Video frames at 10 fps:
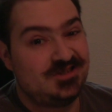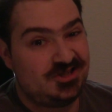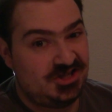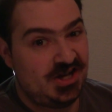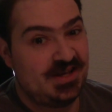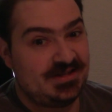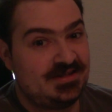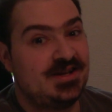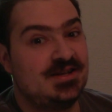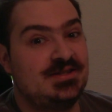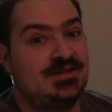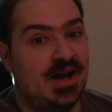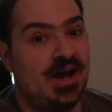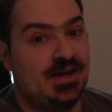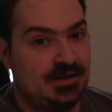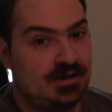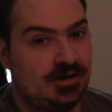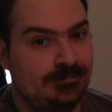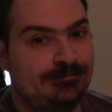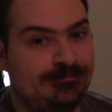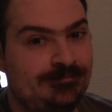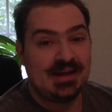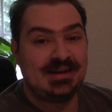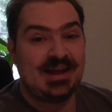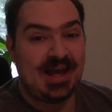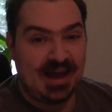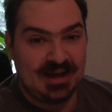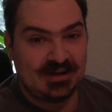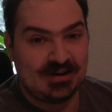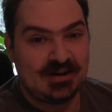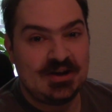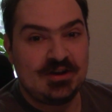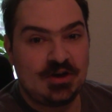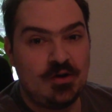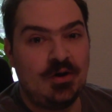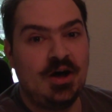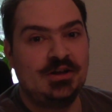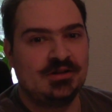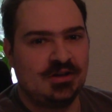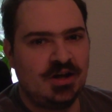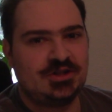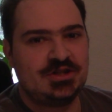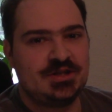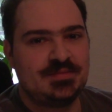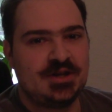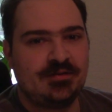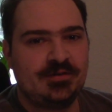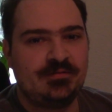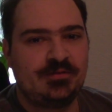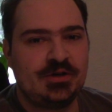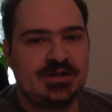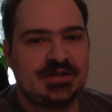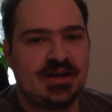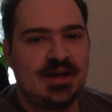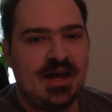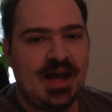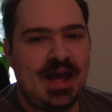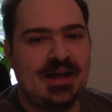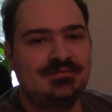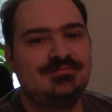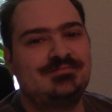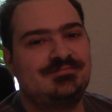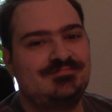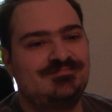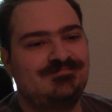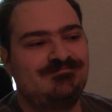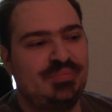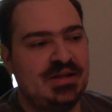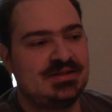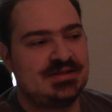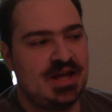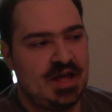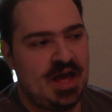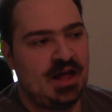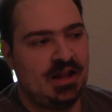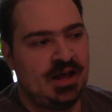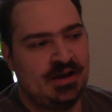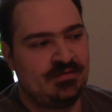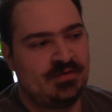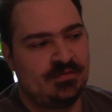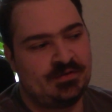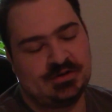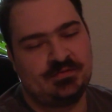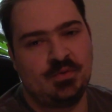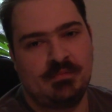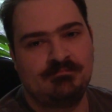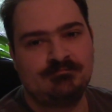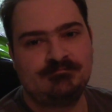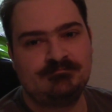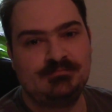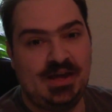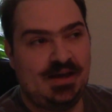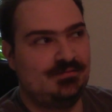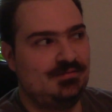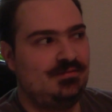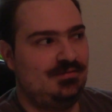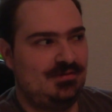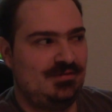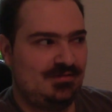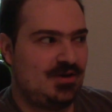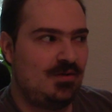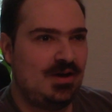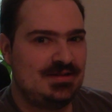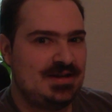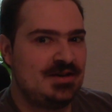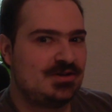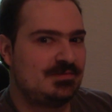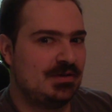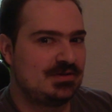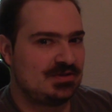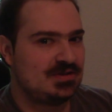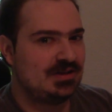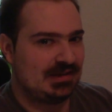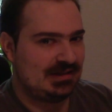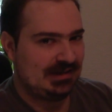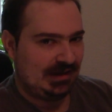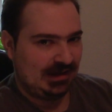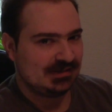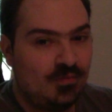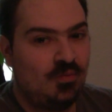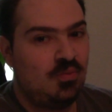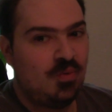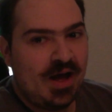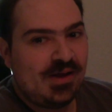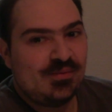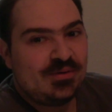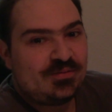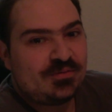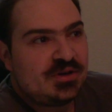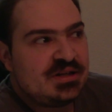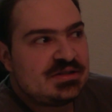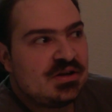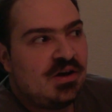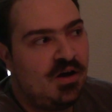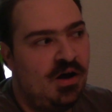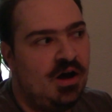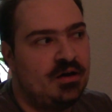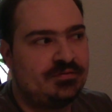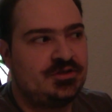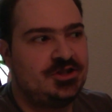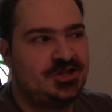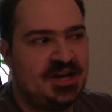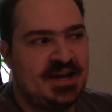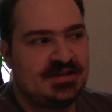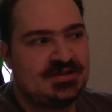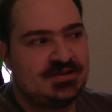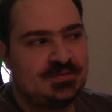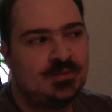Jeice does die here. And in anger, Gohan launches himself in Frieza and beats the hell out of the first form. Yeah, Gohan's anger spells are still a thing. Why would Frieza off Jeice?